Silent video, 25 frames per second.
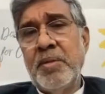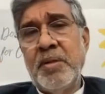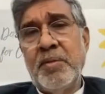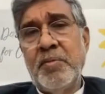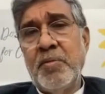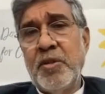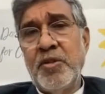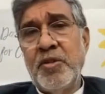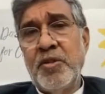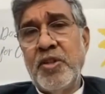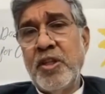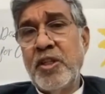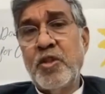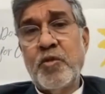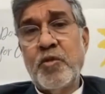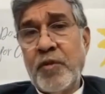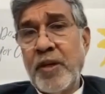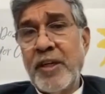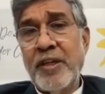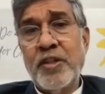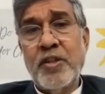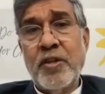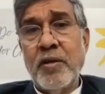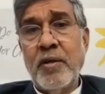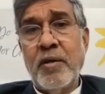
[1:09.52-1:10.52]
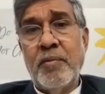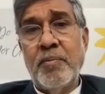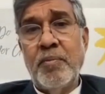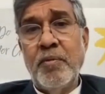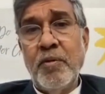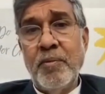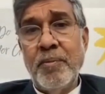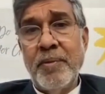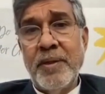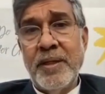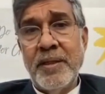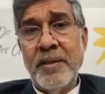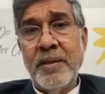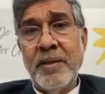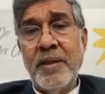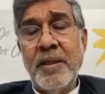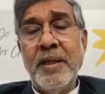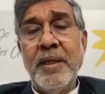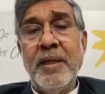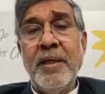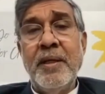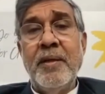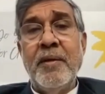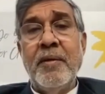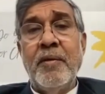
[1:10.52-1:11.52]
was just fraction of moment
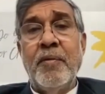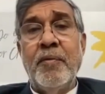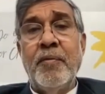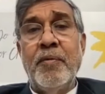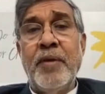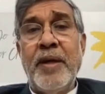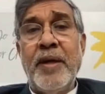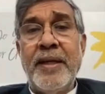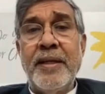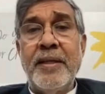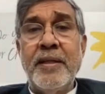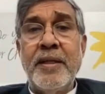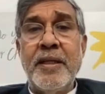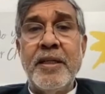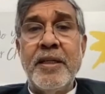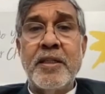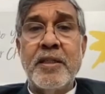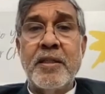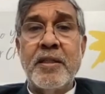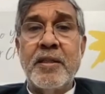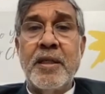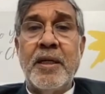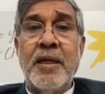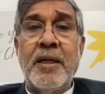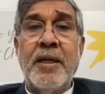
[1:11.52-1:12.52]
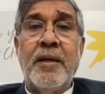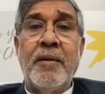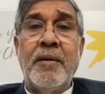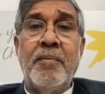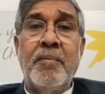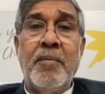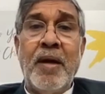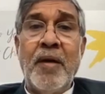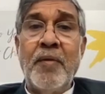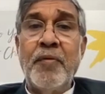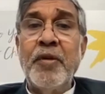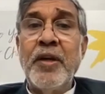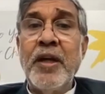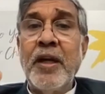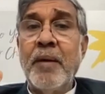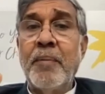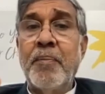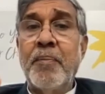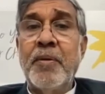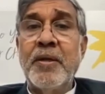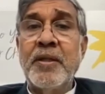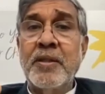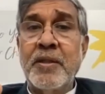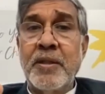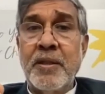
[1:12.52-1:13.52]
when this mafia
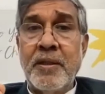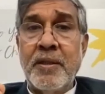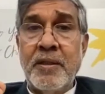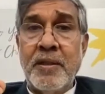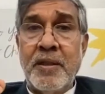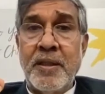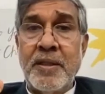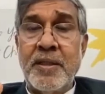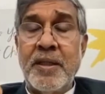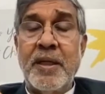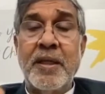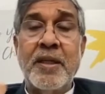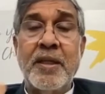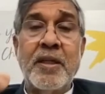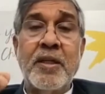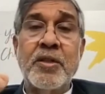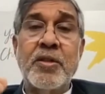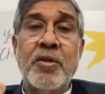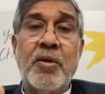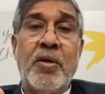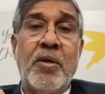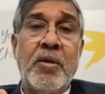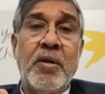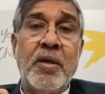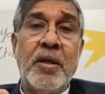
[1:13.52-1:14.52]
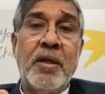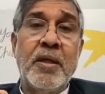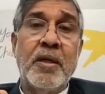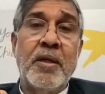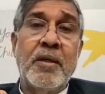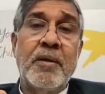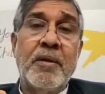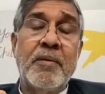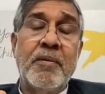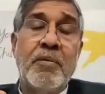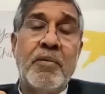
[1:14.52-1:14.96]
person, the circus owner,